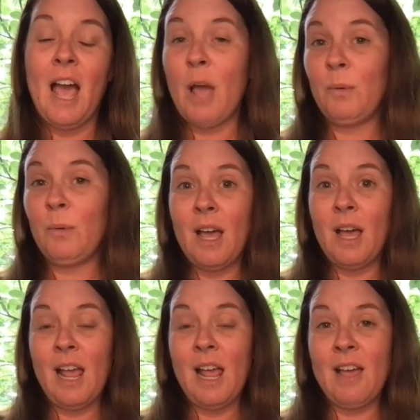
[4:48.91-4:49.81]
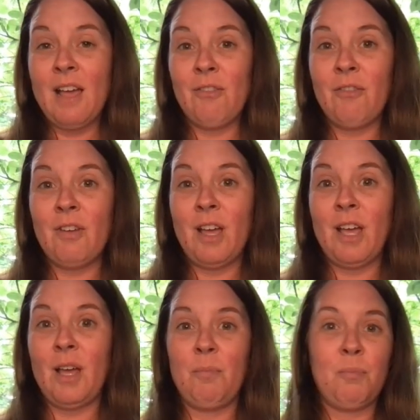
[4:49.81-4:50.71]
I will not have
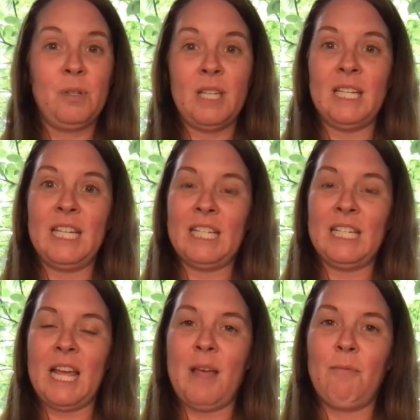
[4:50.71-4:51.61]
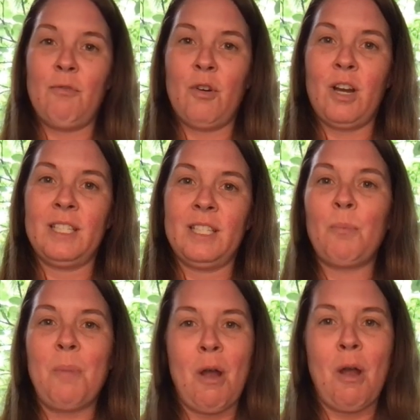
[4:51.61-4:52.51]
a presenting time for a
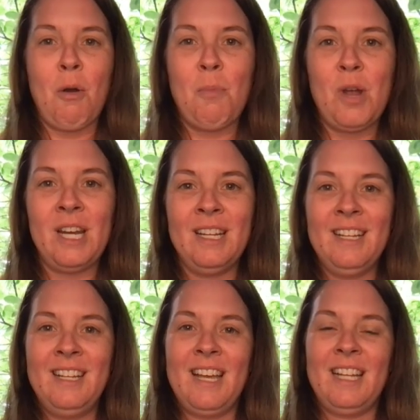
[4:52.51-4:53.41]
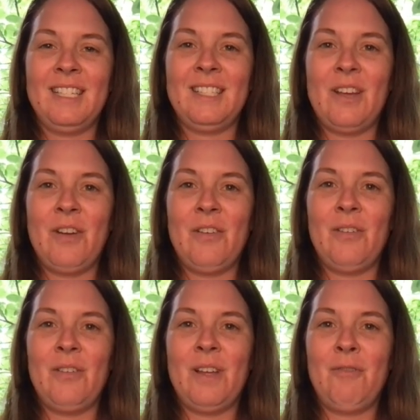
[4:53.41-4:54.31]
separate PowerPoint and
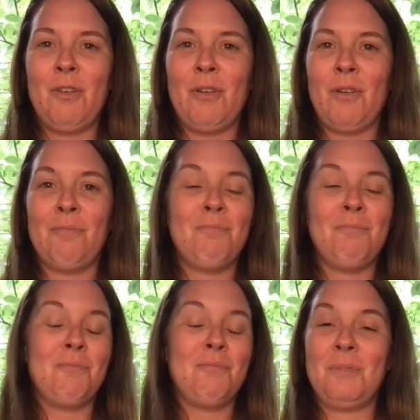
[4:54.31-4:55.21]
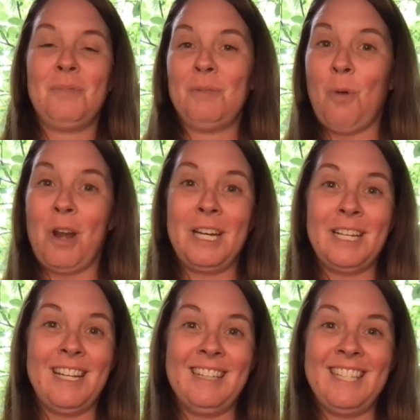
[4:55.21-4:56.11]
so if you're wanting
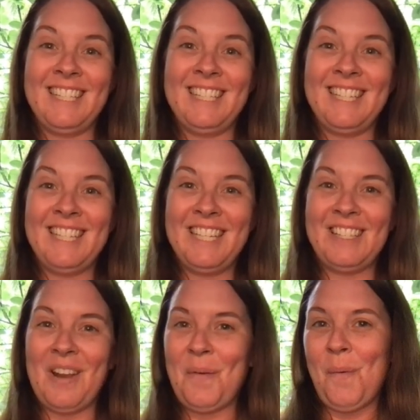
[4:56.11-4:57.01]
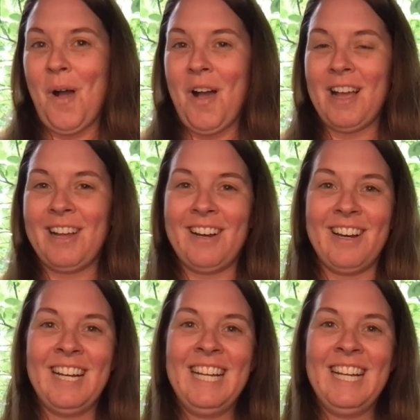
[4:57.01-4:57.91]
to listen to this on a walk
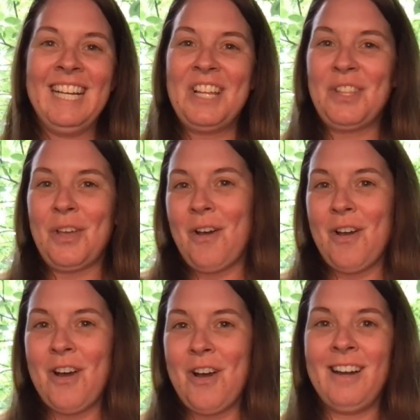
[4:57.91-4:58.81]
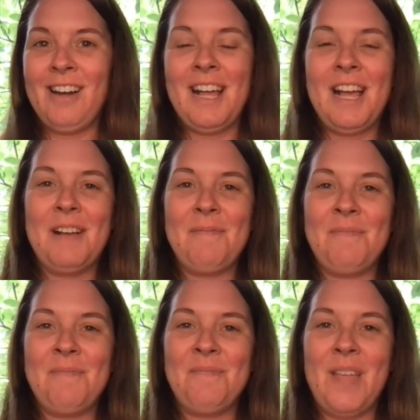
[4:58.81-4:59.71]
or in the car,
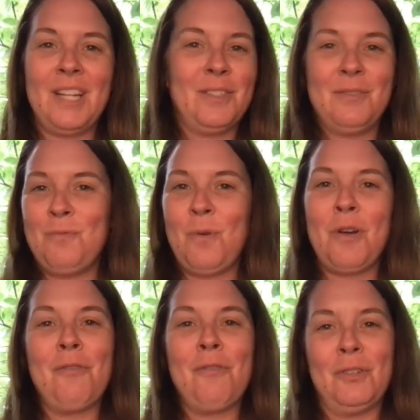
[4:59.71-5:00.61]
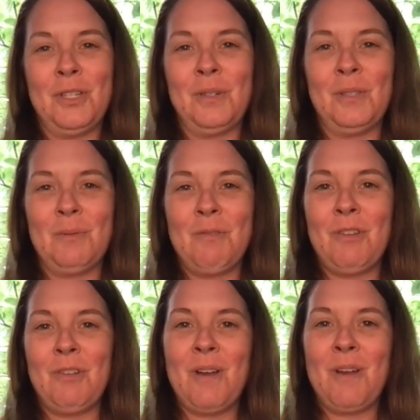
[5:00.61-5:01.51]
um, that's wonderful too. So we
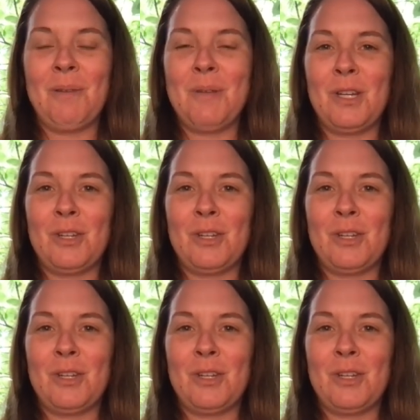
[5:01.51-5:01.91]
really wanted to make